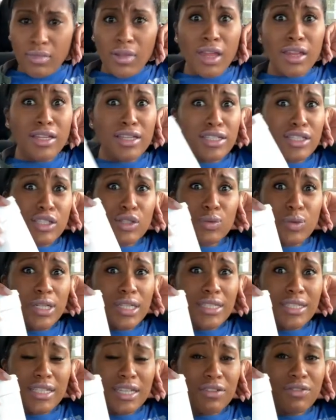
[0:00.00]
this sweet
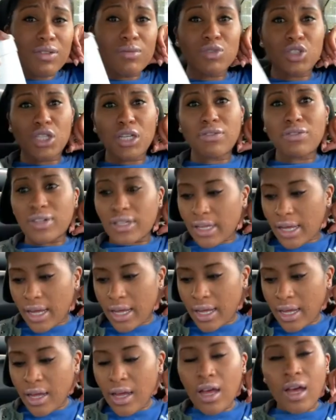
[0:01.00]
tea from
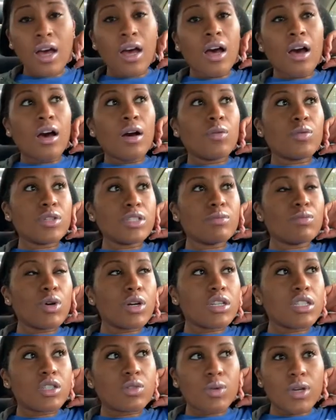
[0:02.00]
Chick-fil-A was more
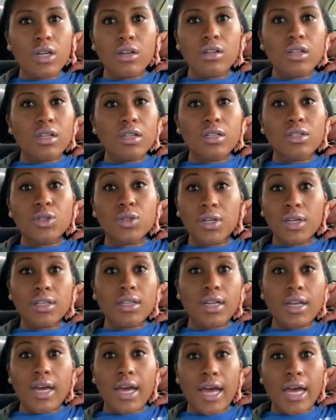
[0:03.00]
sweeter than the drink
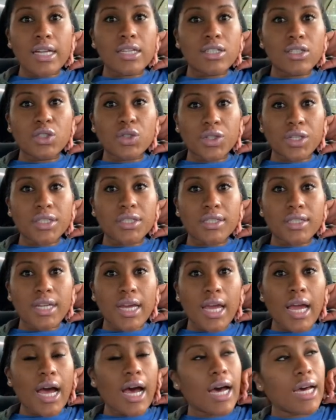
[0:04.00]
that I had to drink
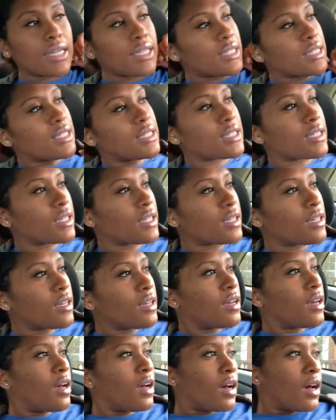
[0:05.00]
today, honestly.
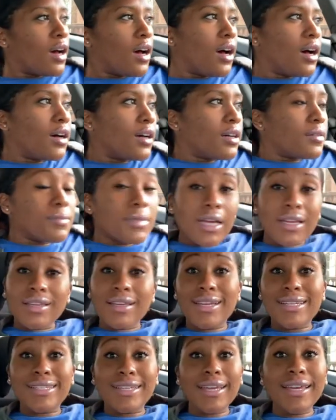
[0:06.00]
And
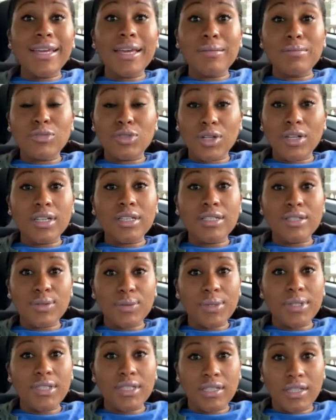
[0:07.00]
yes, I am drinking
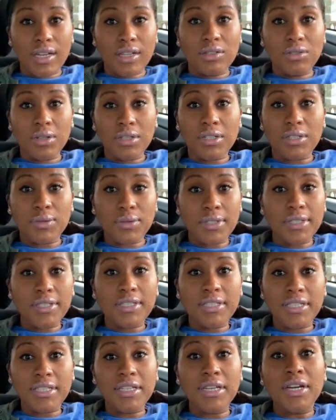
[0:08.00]
sweet tea. I drink sweet
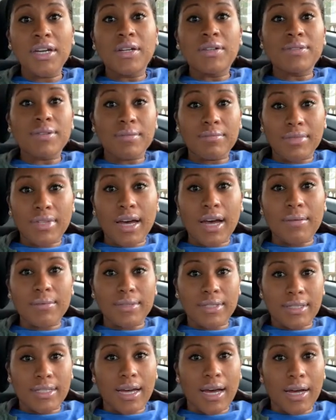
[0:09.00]
tea from time
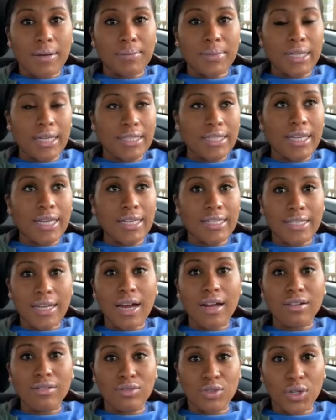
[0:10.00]
to time because I get
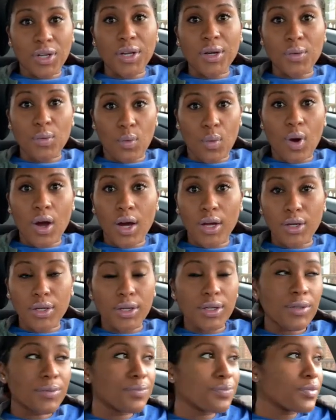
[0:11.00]
tired of drinking water.